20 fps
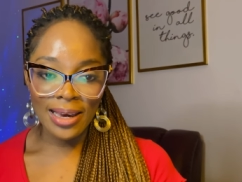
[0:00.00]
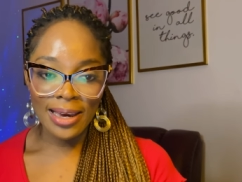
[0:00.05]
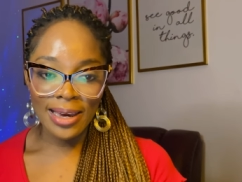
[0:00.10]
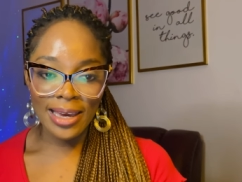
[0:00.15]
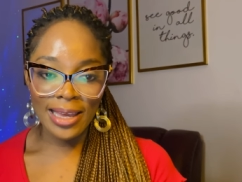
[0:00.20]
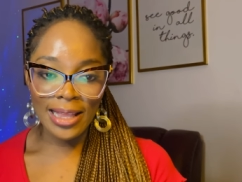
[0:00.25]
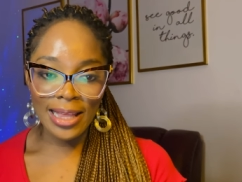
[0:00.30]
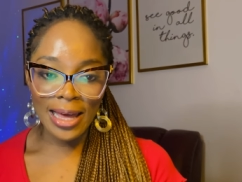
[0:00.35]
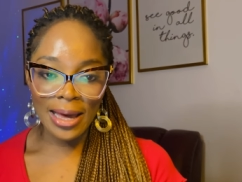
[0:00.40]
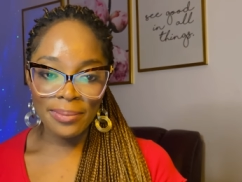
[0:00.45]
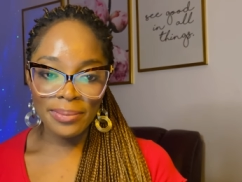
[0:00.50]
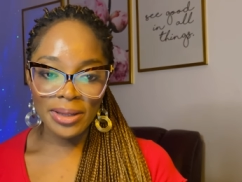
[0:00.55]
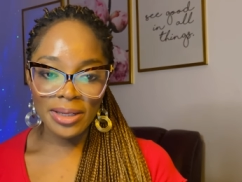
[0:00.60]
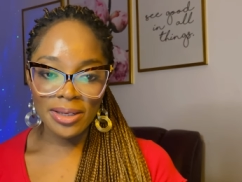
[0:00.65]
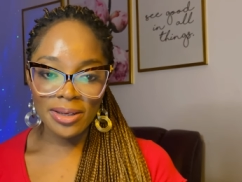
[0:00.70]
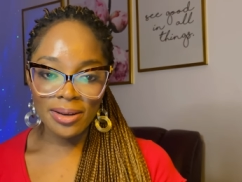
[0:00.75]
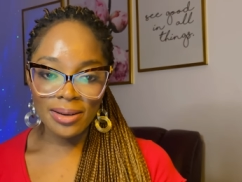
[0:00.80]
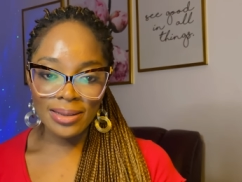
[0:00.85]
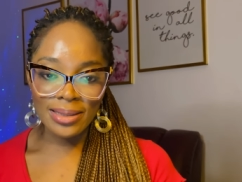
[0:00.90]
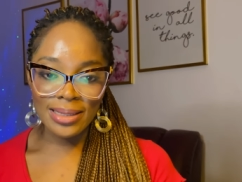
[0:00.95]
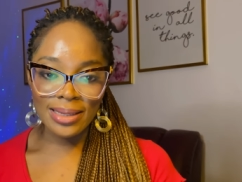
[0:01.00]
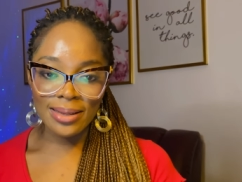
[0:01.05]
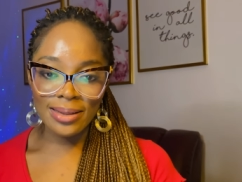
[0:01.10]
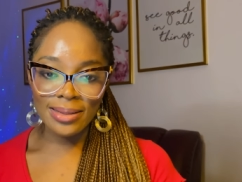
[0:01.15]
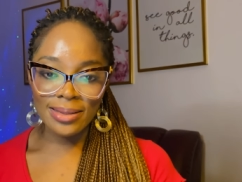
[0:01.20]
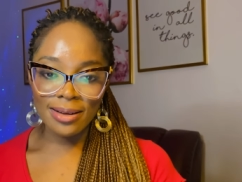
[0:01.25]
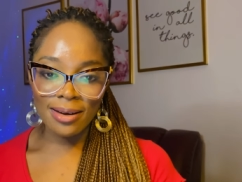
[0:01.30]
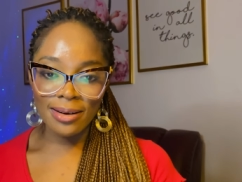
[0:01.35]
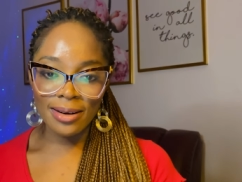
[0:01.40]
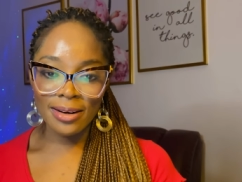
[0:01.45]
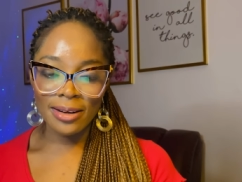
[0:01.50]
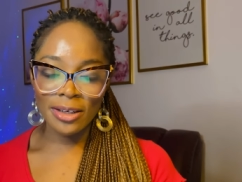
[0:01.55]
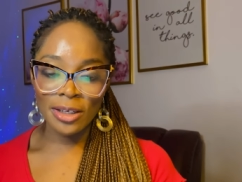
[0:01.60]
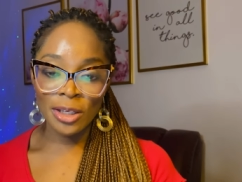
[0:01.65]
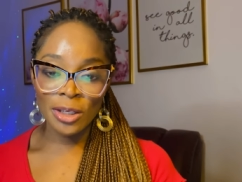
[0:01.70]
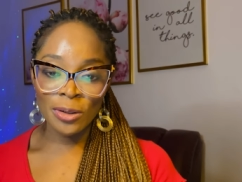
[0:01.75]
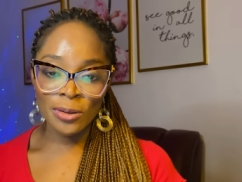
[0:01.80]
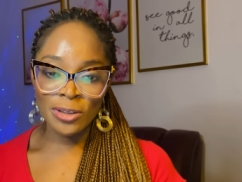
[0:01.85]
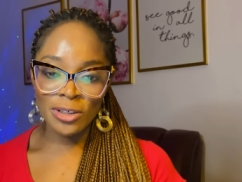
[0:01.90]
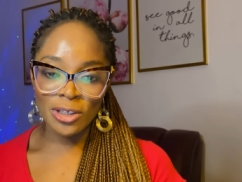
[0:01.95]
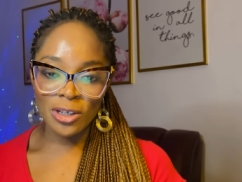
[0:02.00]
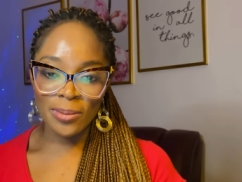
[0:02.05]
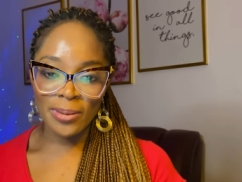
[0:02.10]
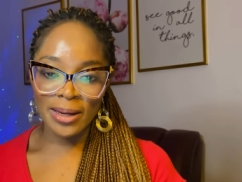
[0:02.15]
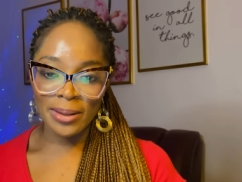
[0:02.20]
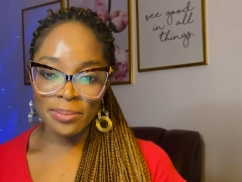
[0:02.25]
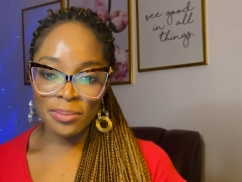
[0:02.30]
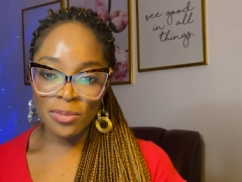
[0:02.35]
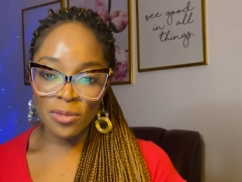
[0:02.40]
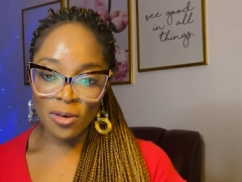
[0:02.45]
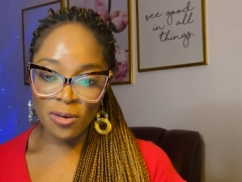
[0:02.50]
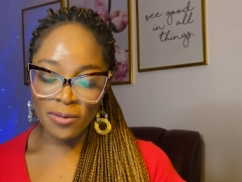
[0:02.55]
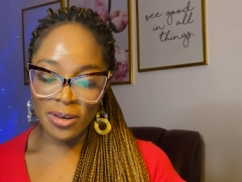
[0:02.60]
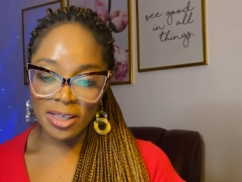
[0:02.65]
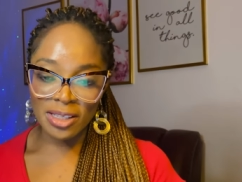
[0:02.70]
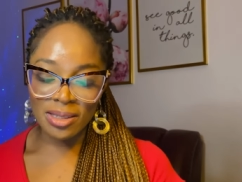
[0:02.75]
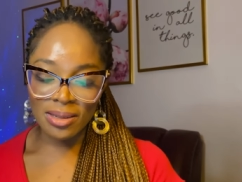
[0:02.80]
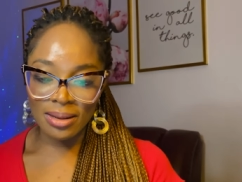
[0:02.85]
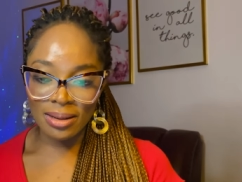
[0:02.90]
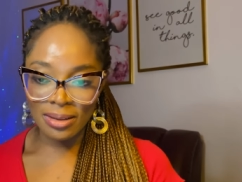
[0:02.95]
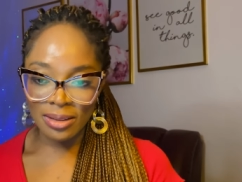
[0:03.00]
It can be daunting starting a new job and moving to a